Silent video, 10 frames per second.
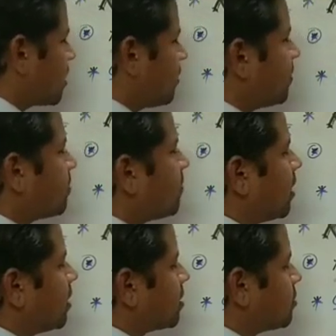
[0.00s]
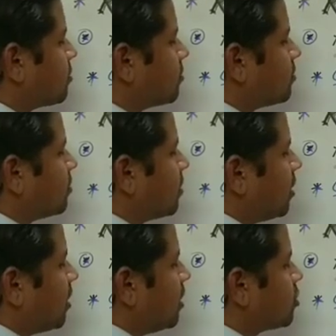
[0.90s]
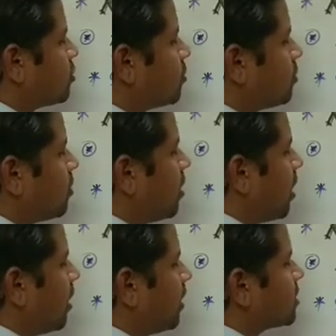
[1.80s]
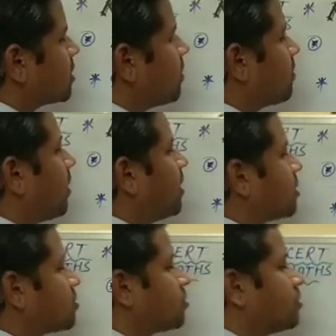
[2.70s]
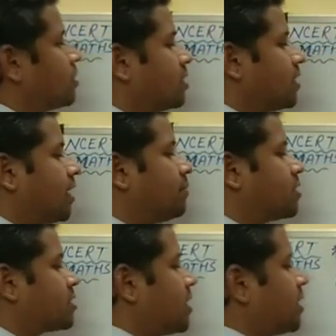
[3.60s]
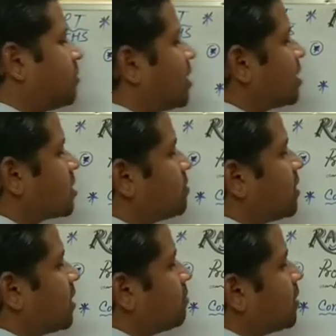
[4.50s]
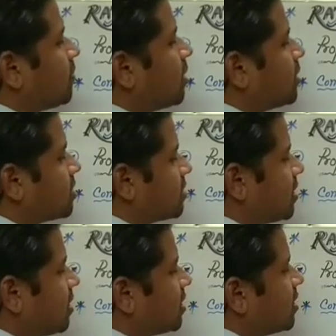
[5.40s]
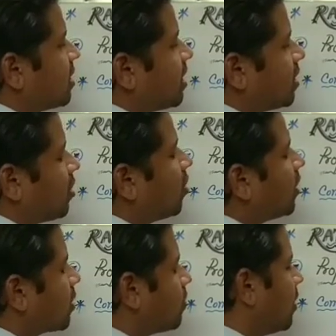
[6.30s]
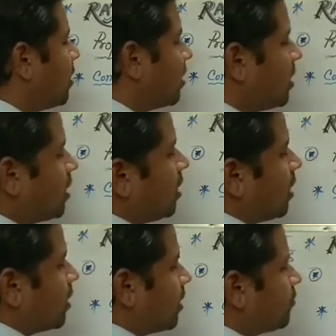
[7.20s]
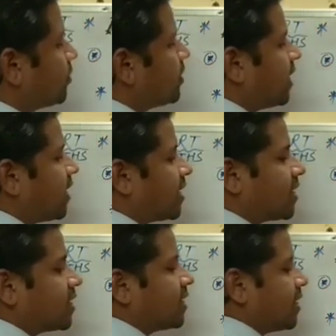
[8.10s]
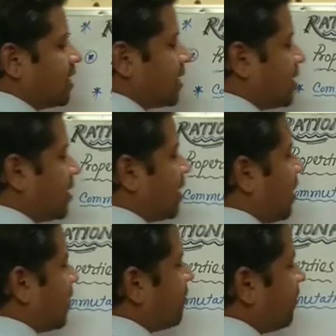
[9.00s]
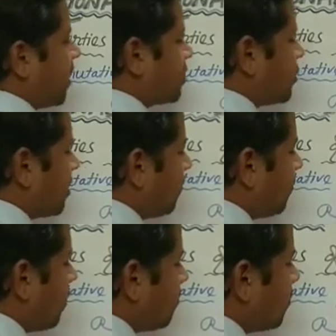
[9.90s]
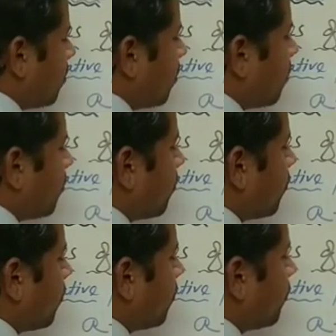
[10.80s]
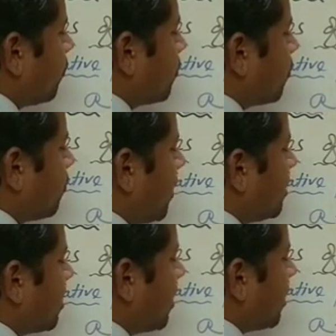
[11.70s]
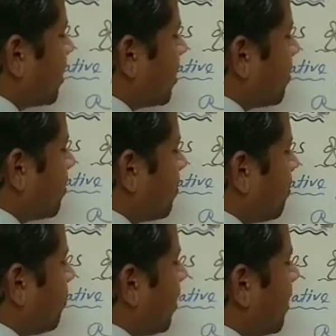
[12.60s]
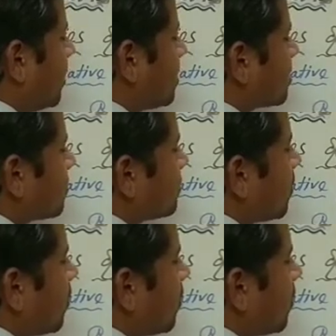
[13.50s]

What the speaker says: giving minus 2. It is 2 and it is giving minus 2. That means a minus b and b minus a, they are not equal. If we take any fractional form, 2 by 3 minus